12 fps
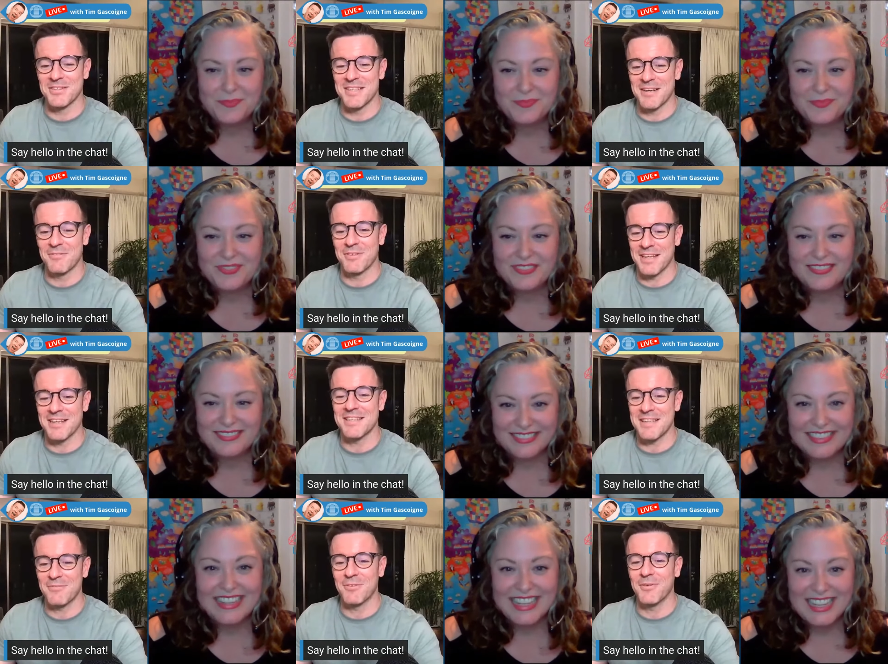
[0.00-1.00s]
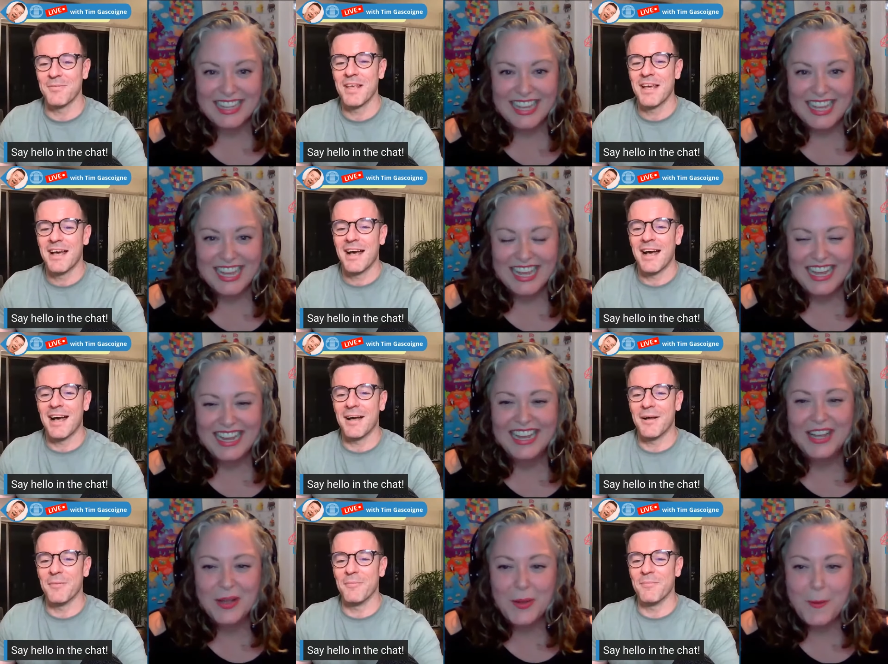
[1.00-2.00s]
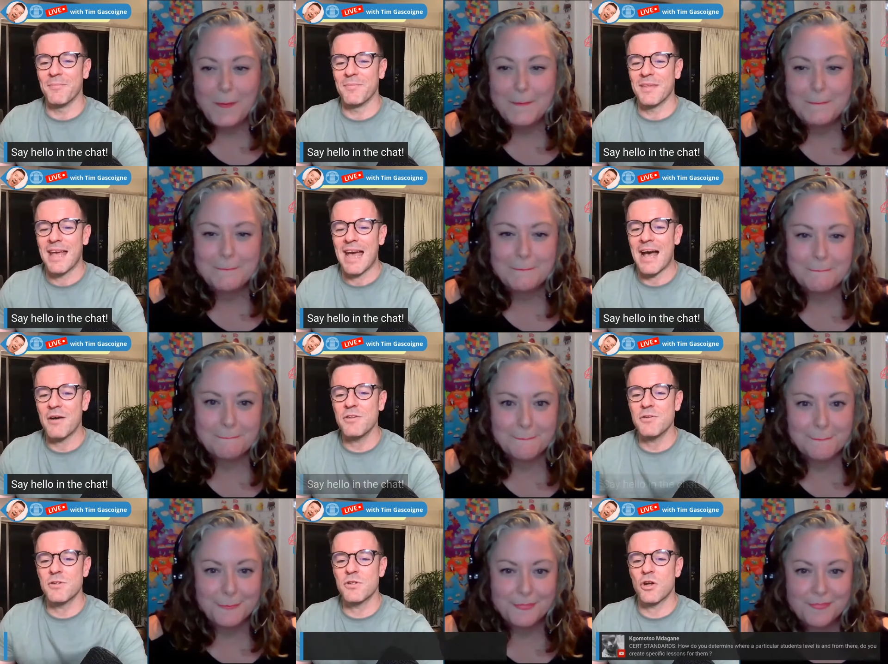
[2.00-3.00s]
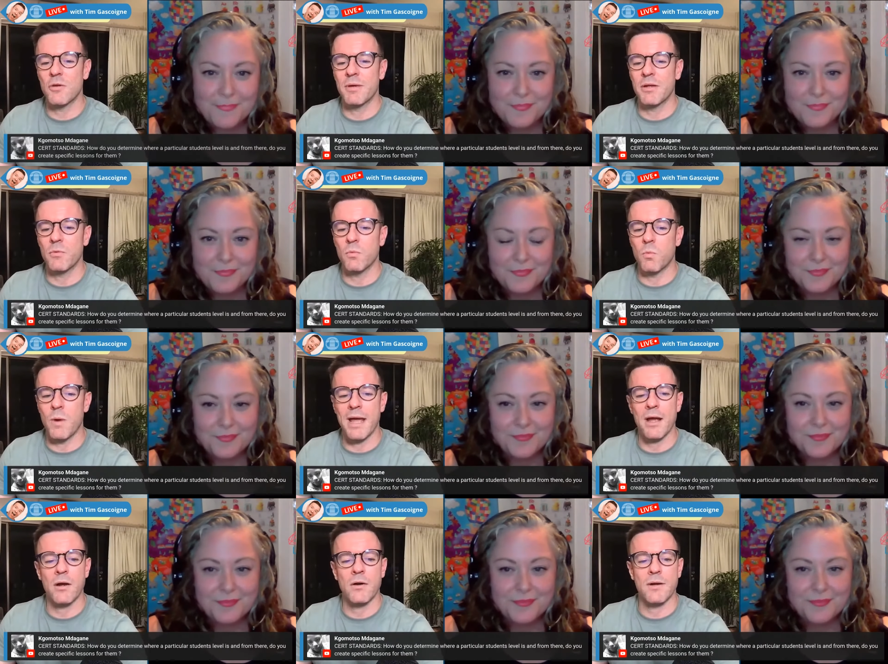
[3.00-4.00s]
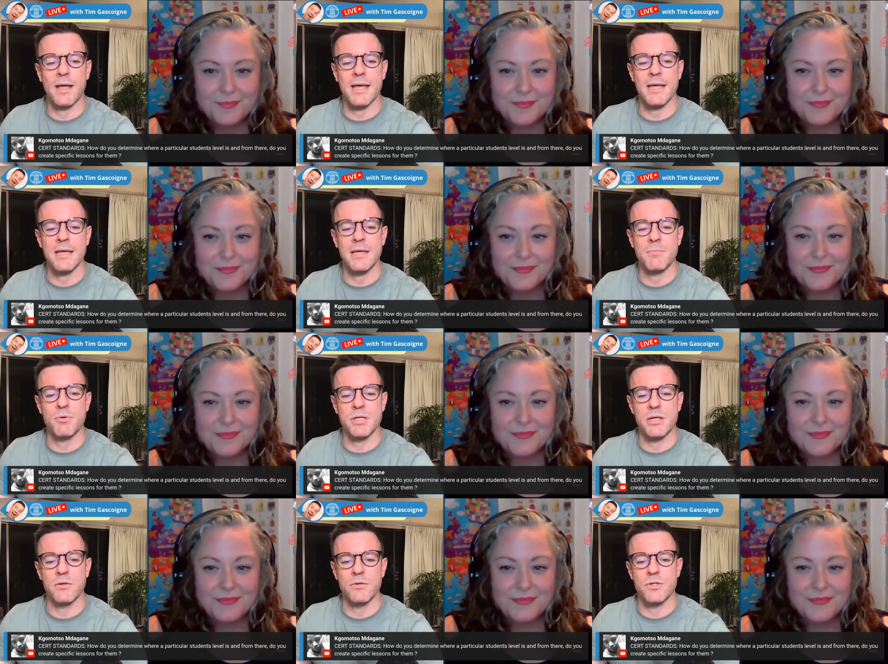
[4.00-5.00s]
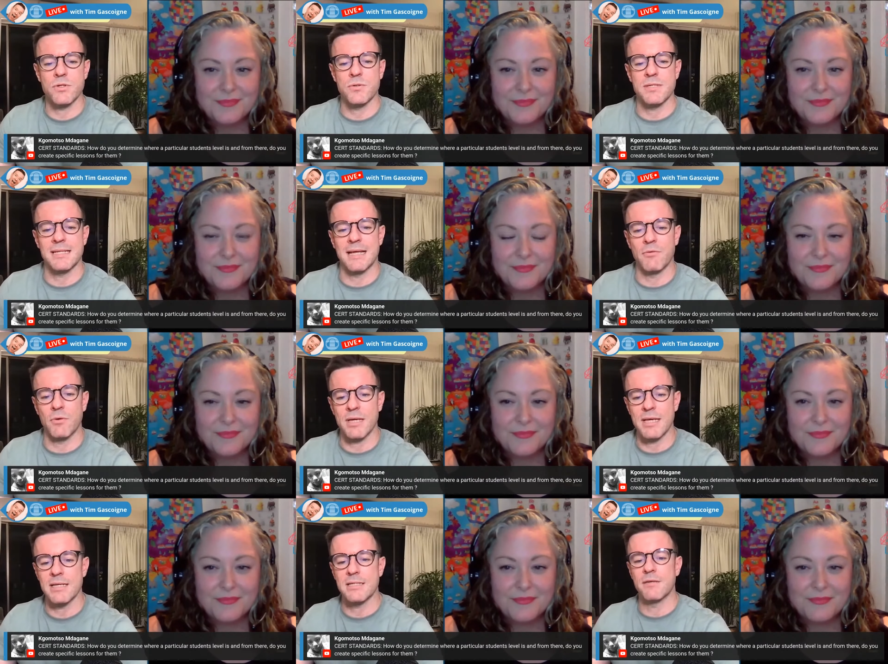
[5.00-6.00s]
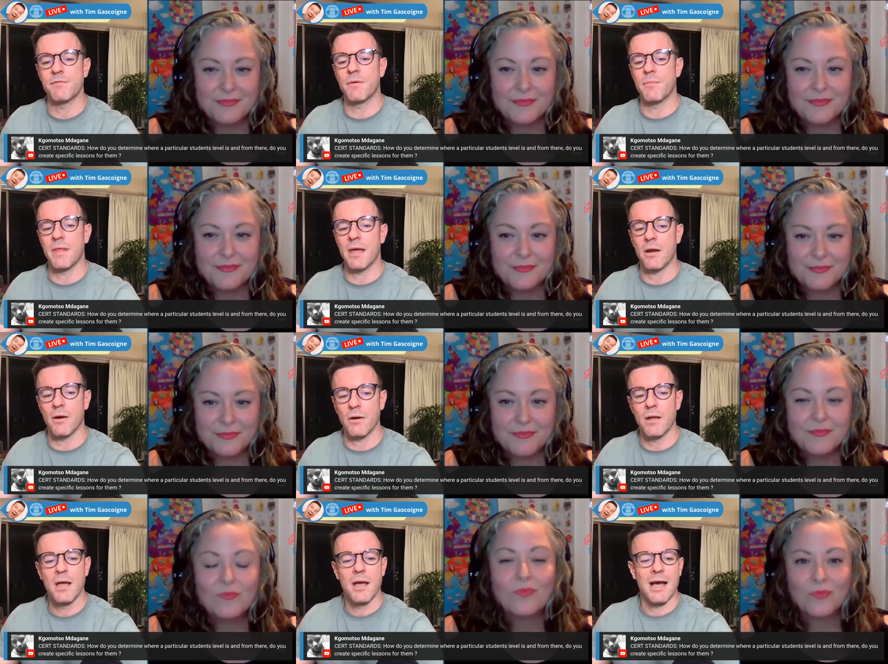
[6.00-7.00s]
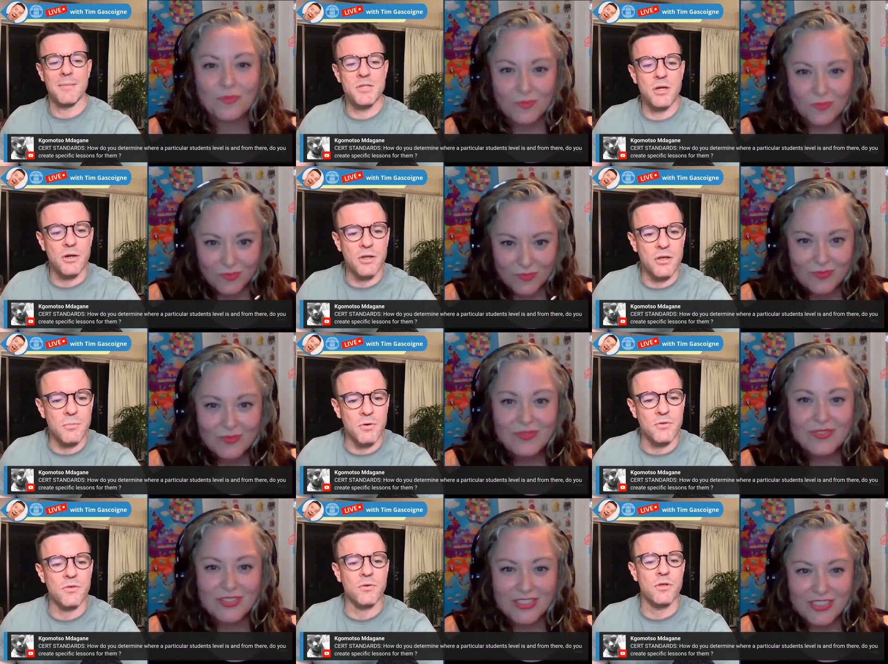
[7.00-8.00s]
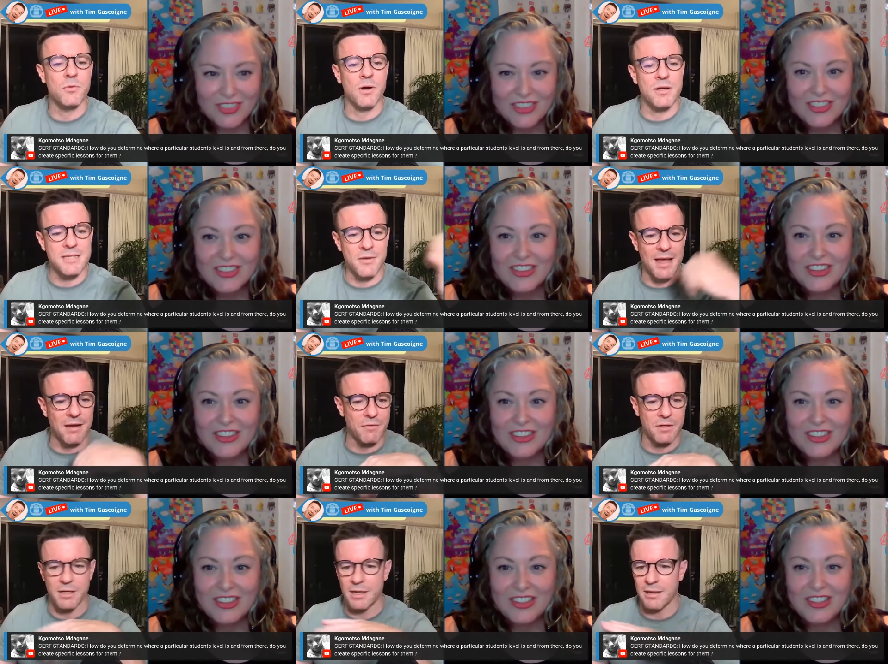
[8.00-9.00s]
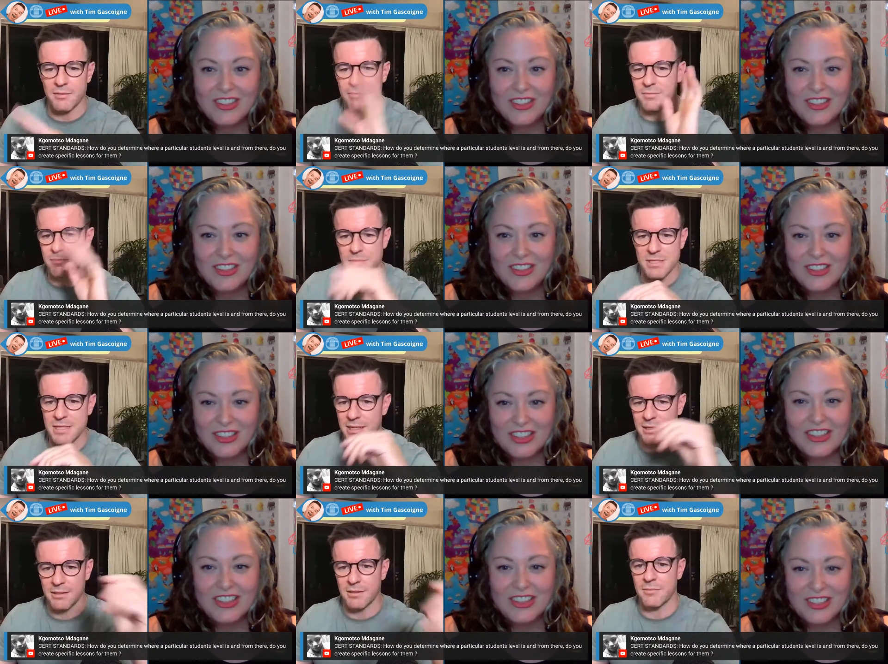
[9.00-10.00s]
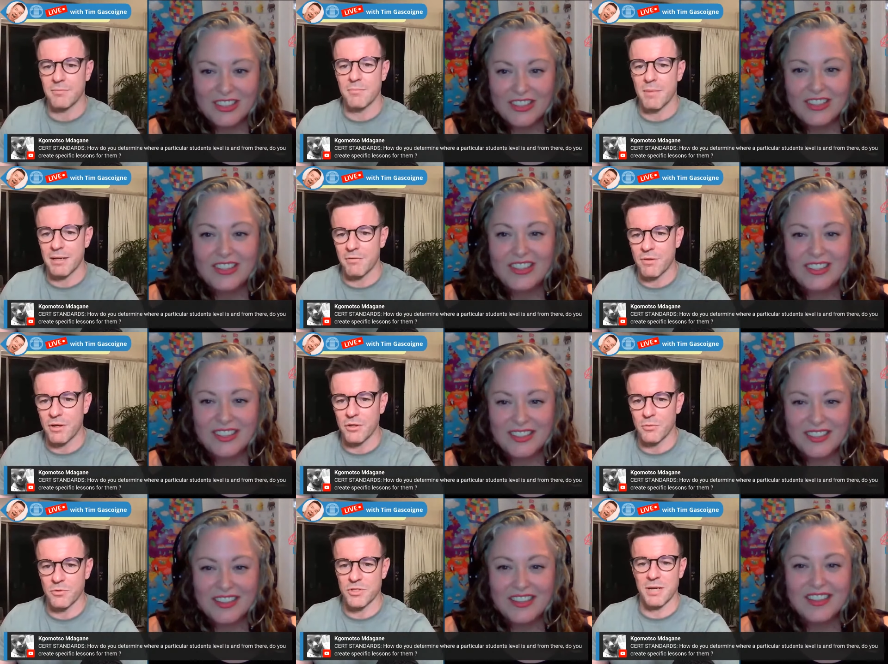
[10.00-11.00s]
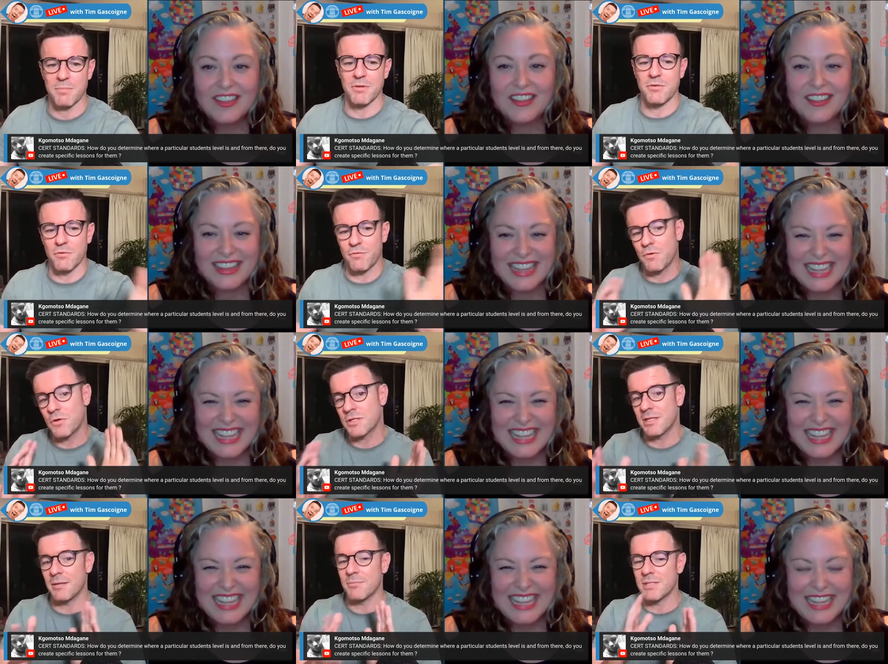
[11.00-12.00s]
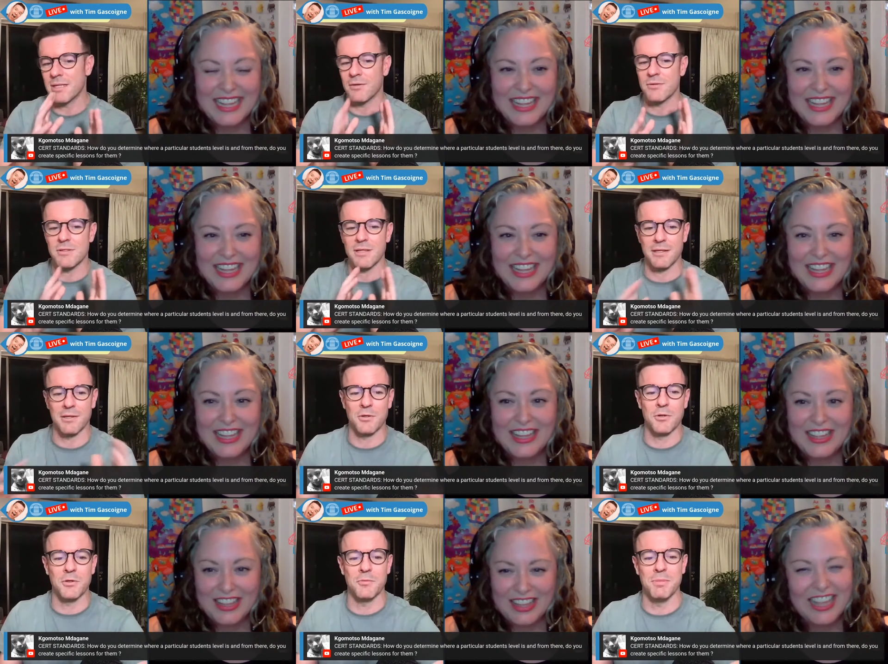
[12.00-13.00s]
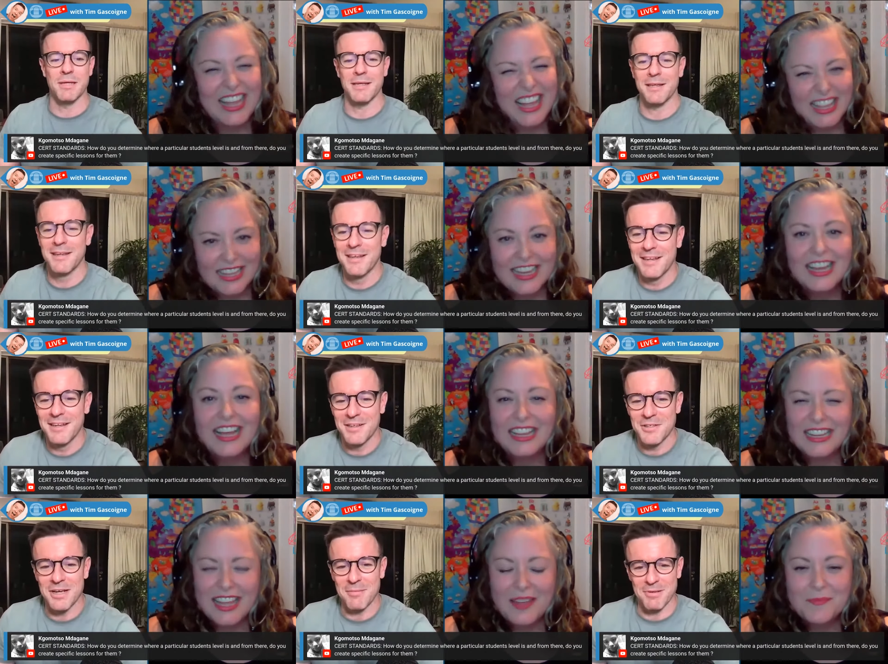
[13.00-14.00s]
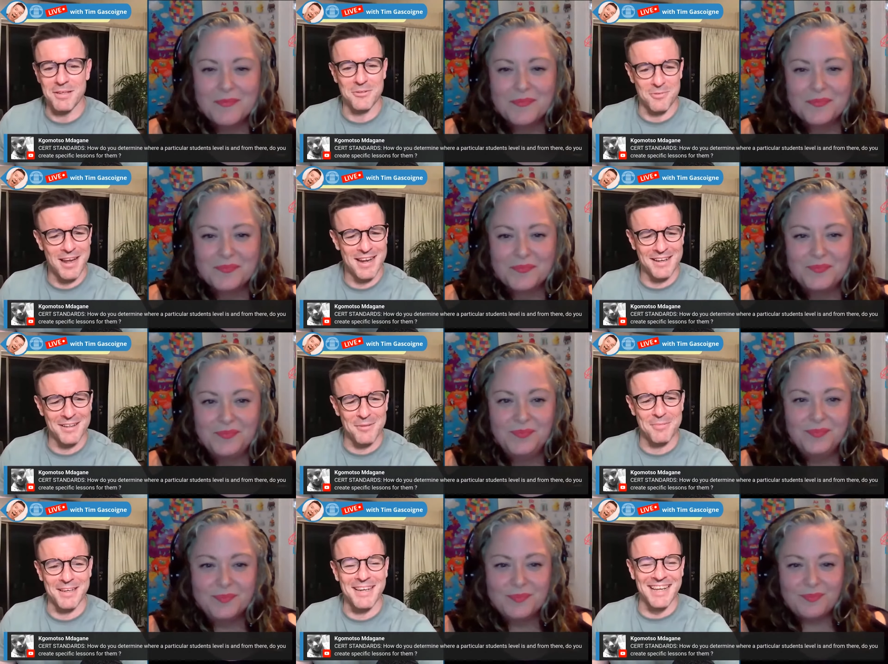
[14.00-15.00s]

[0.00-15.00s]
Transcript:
Speaker 1: Sef, yeah, Sefer. Um, how do you determine where a particular student's level is? And from there, I'm sorry, Komotso, you are South African. I mistakenly might have thought you were Japanese. Your first name sounds like it could be mm-hmm. Japanese, mm -hmm. right? A little bit,